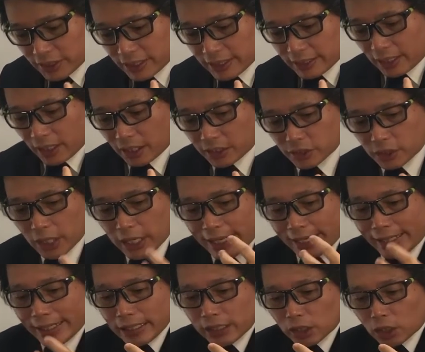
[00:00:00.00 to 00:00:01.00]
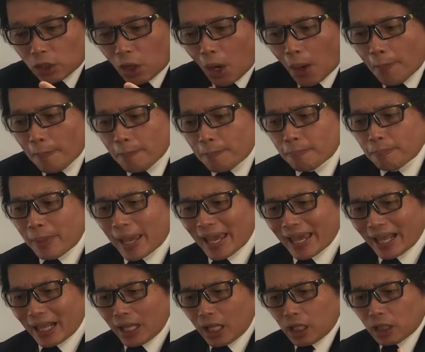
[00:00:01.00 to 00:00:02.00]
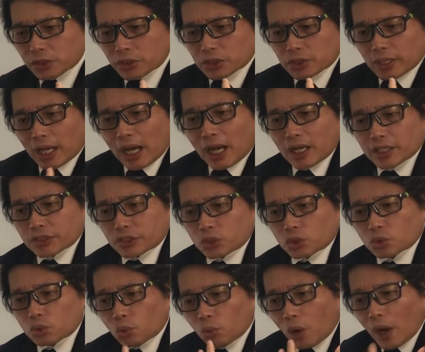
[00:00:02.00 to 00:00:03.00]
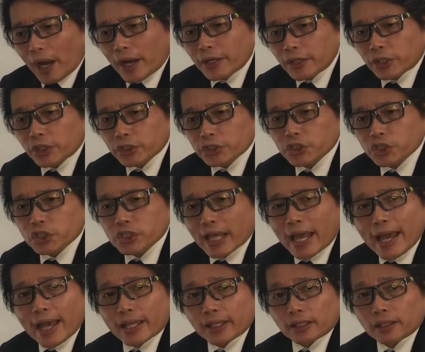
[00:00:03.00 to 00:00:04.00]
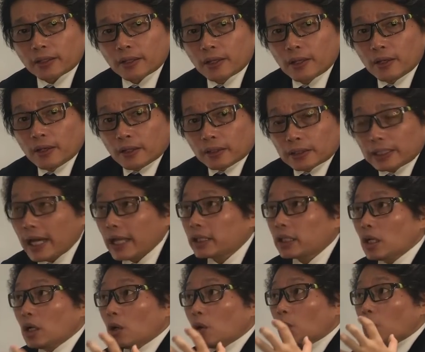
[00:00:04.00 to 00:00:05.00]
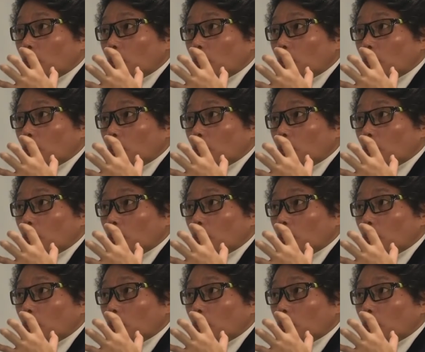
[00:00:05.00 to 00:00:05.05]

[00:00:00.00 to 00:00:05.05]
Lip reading: in us, it compels us to understand that